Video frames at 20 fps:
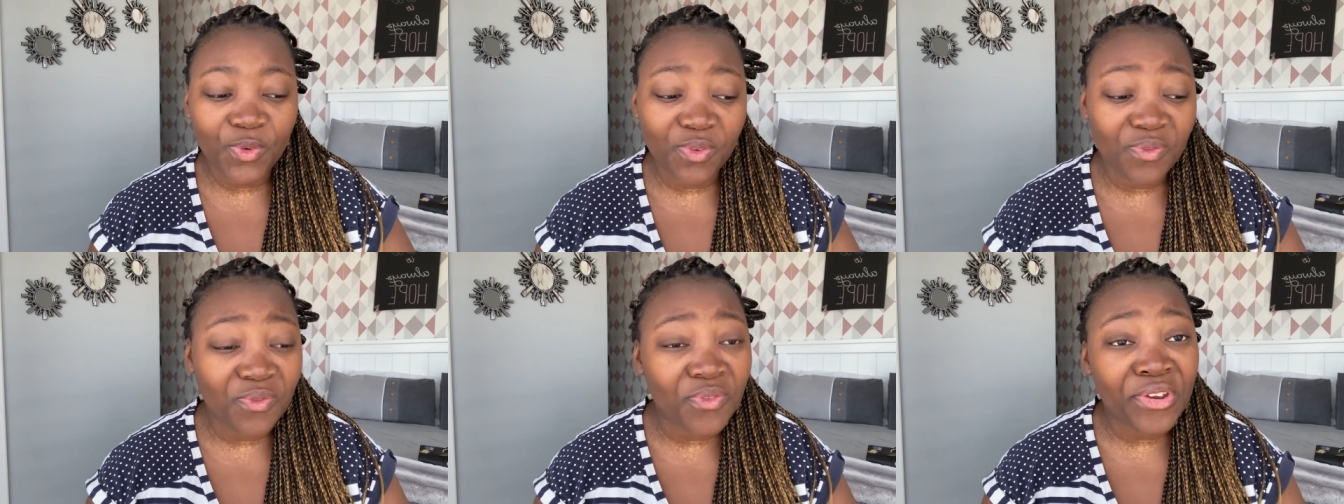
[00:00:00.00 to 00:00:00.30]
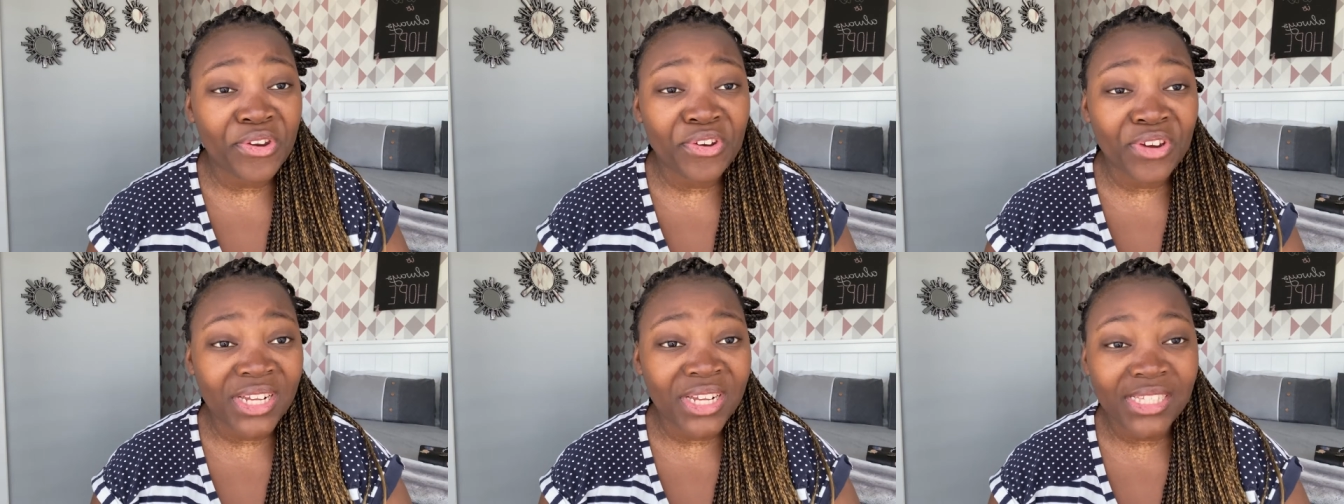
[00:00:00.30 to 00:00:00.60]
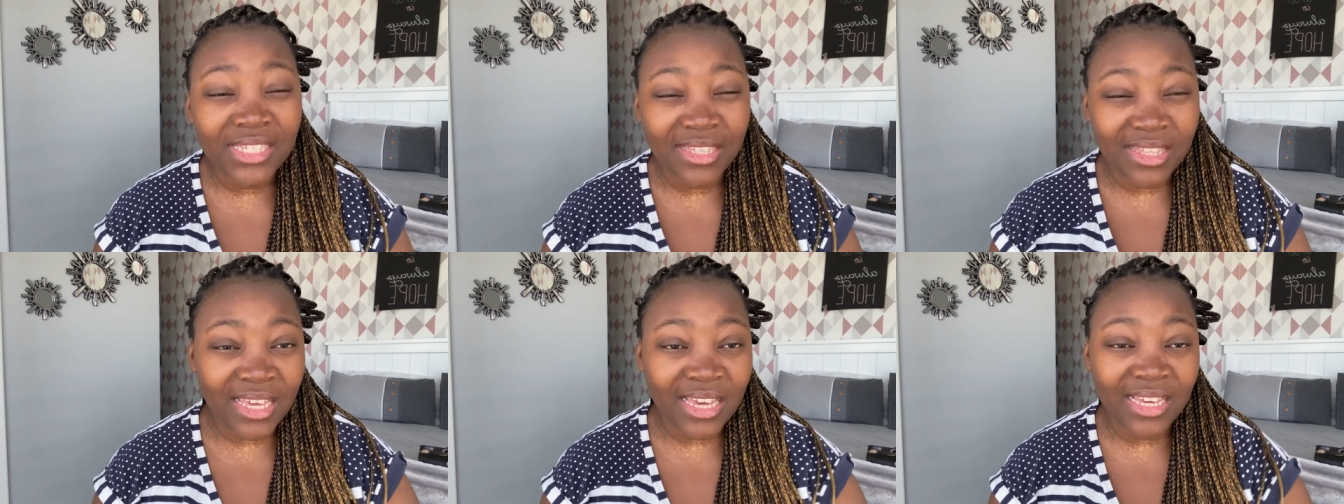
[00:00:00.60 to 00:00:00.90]
various
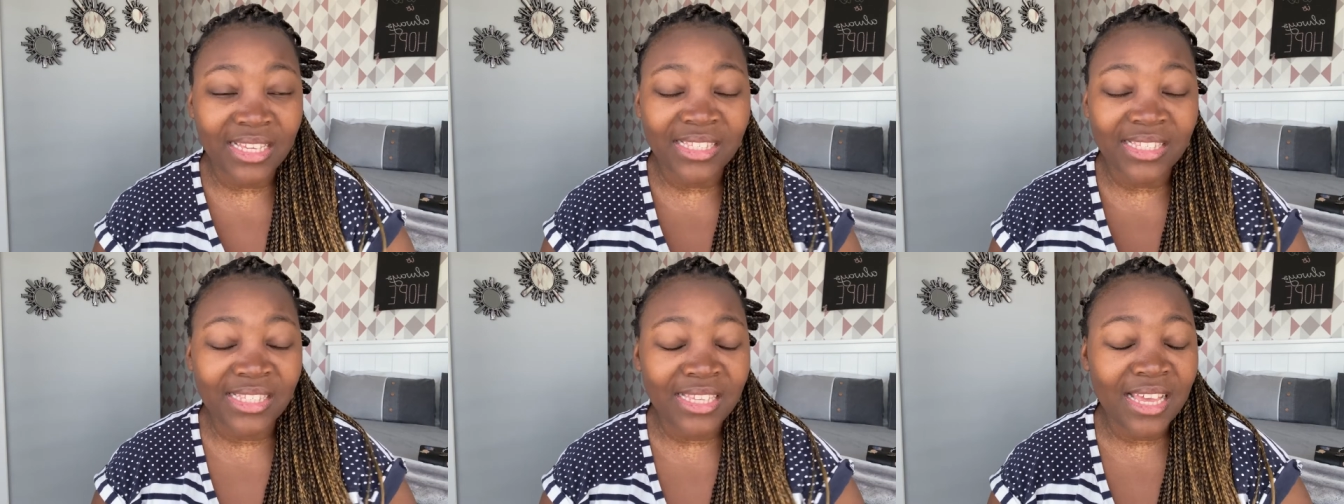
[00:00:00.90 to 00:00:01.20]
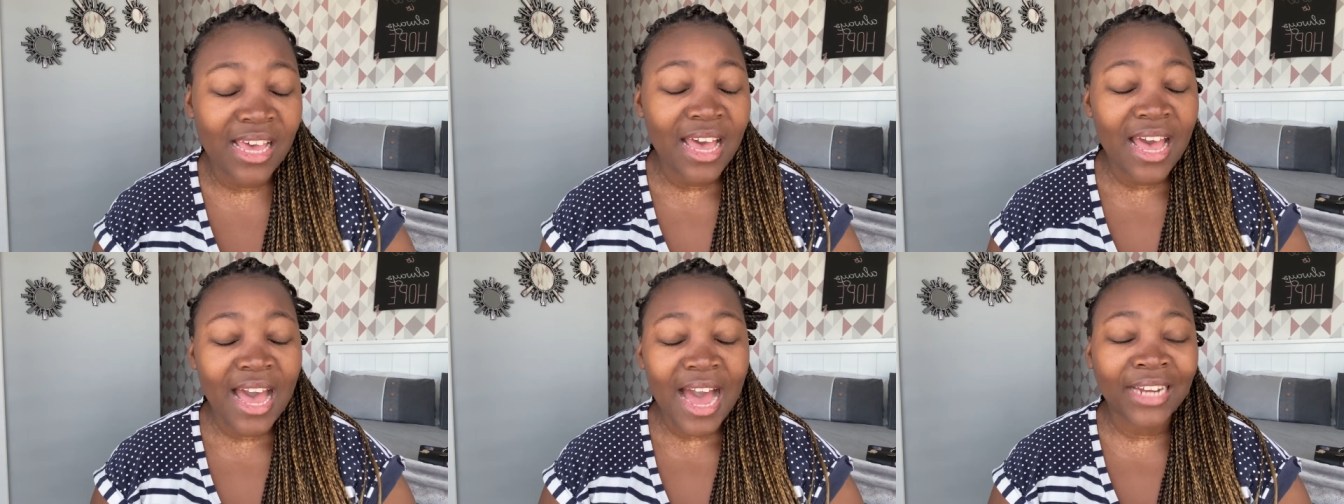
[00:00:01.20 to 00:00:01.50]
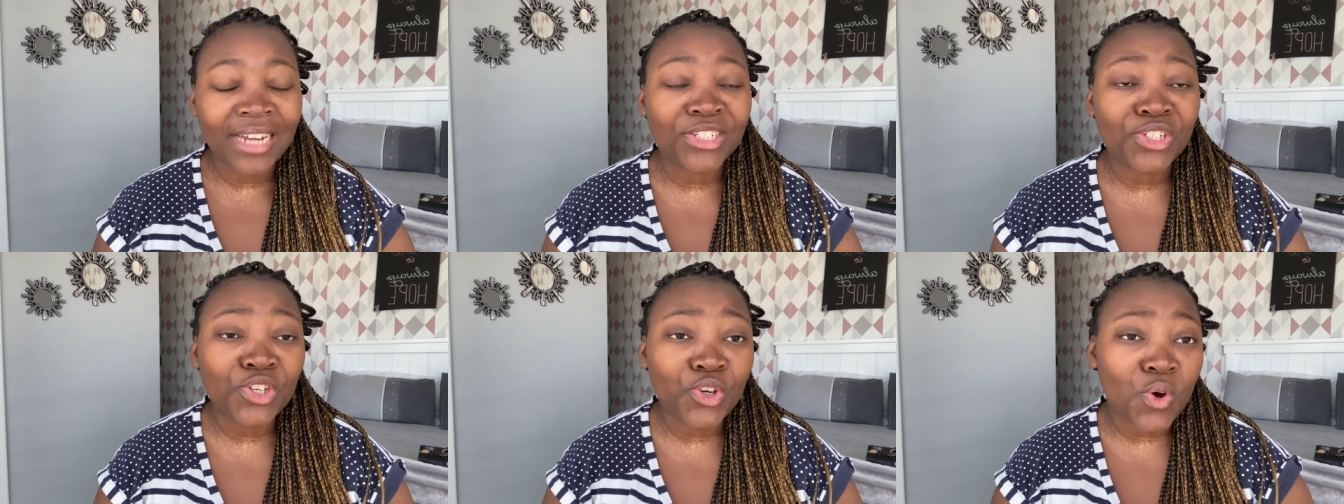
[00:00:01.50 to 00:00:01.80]
things i
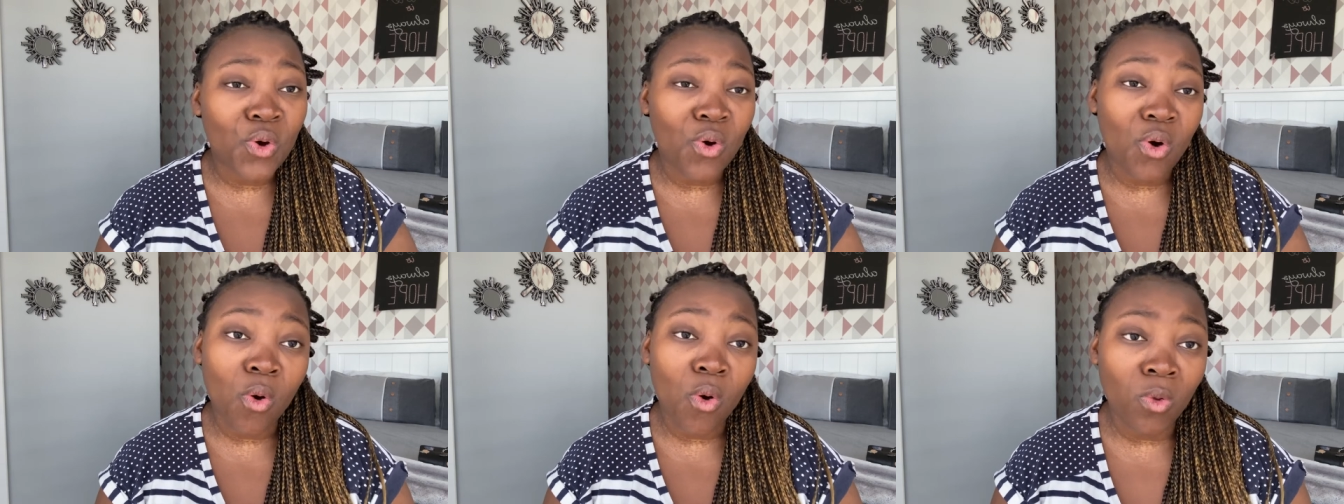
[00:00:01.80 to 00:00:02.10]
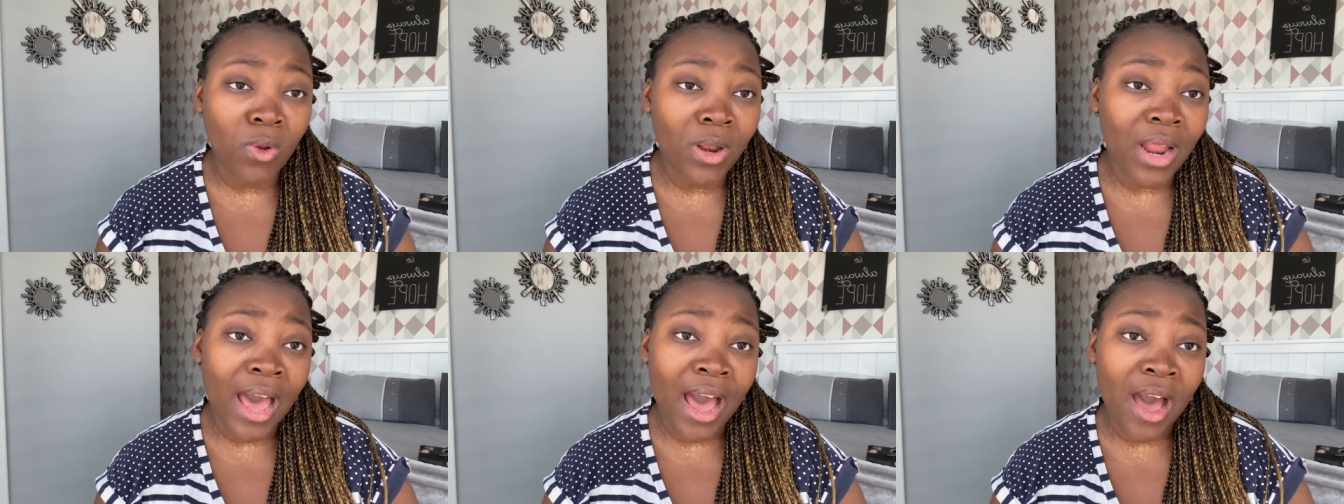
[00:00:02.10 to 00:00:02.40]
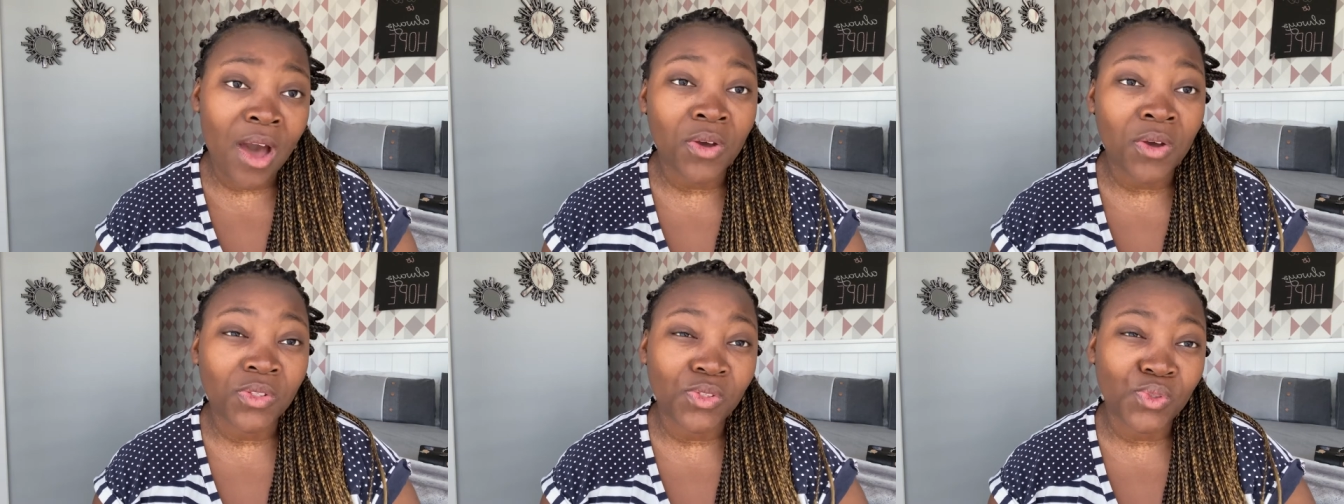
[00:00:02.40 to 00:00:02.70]
didn't go all
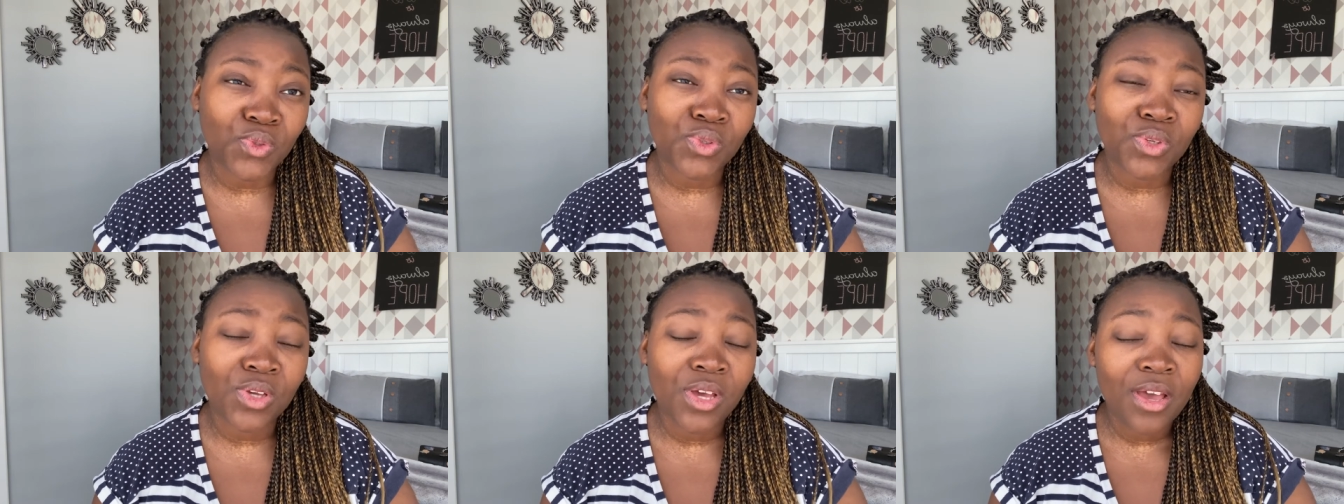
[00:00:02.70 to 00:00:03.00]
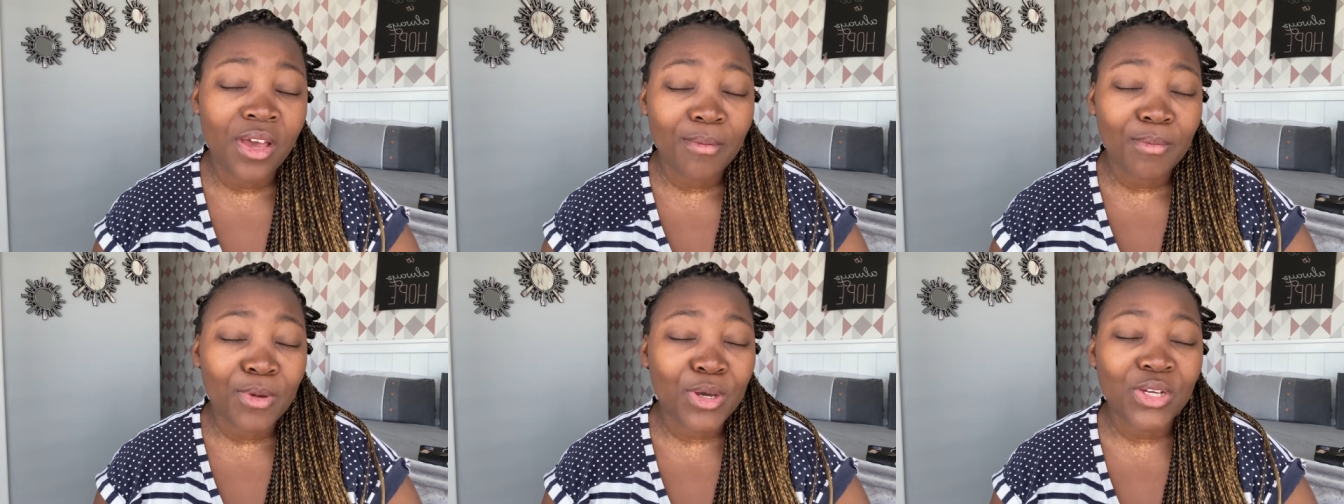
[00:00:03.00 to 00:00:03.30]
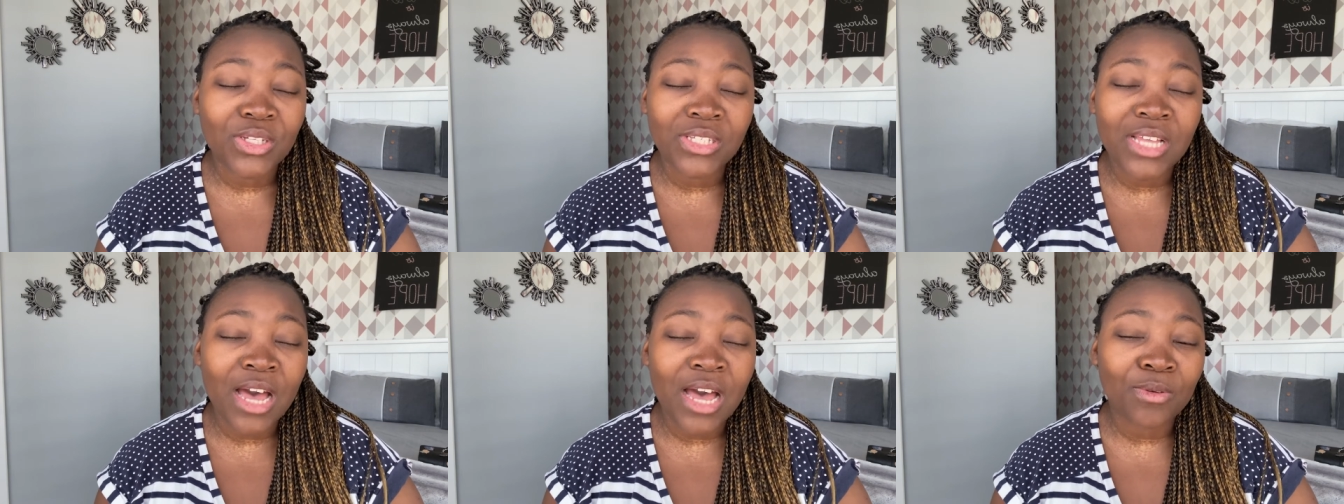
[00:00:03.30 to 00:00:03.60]
out
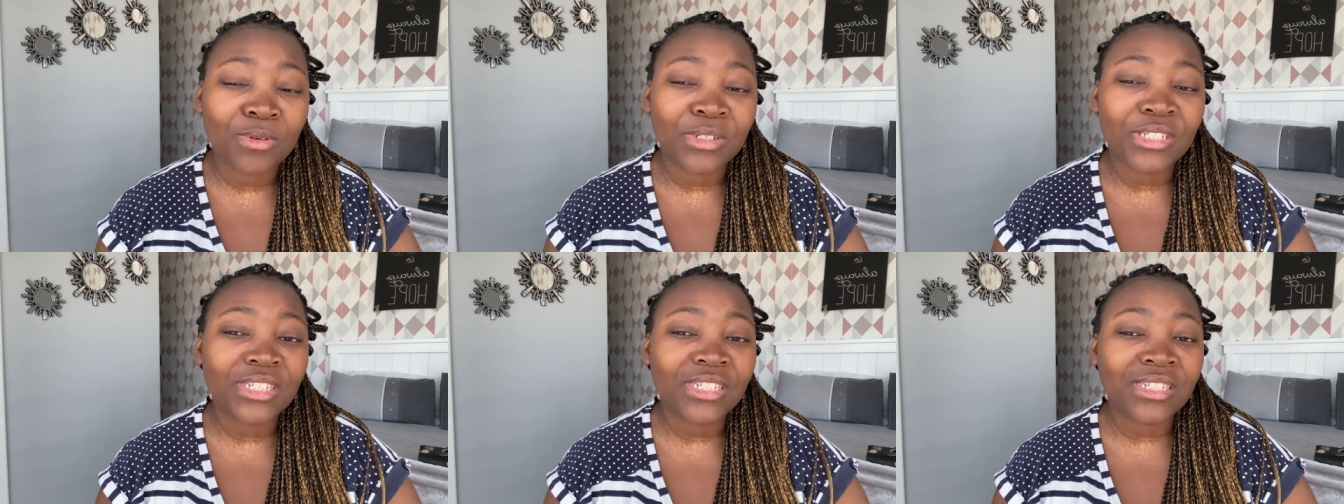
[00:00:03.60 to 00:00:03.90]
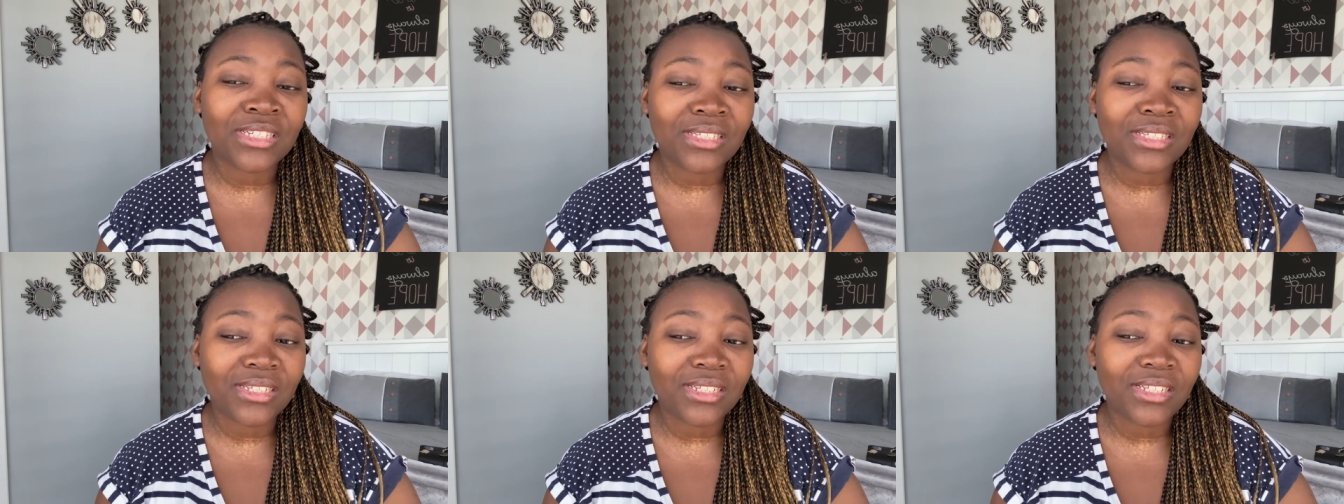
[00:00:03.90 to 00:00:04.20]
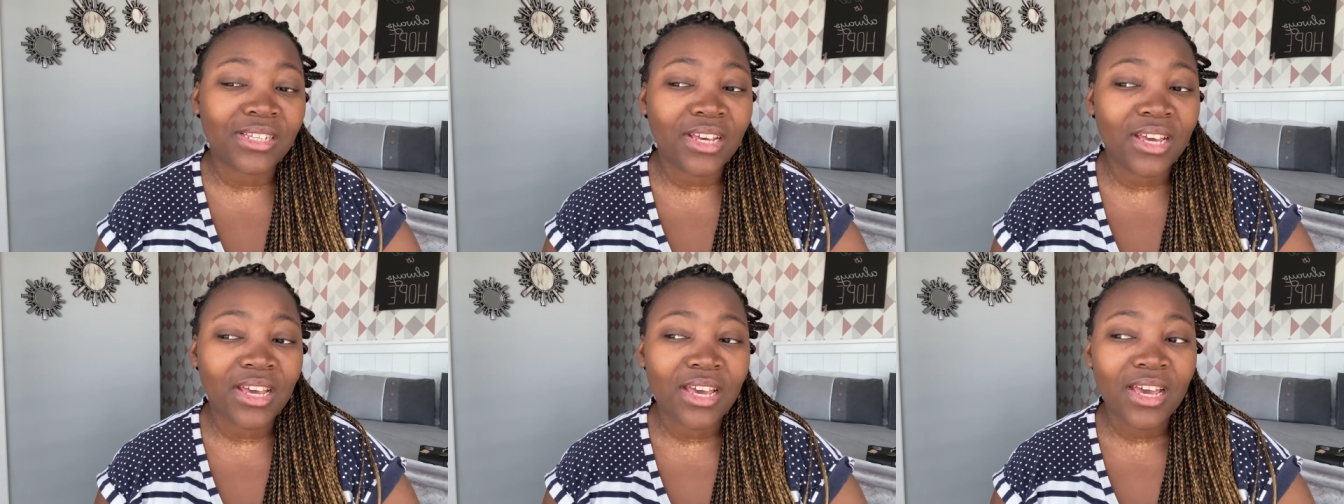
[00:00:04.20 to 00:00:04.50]
because i was just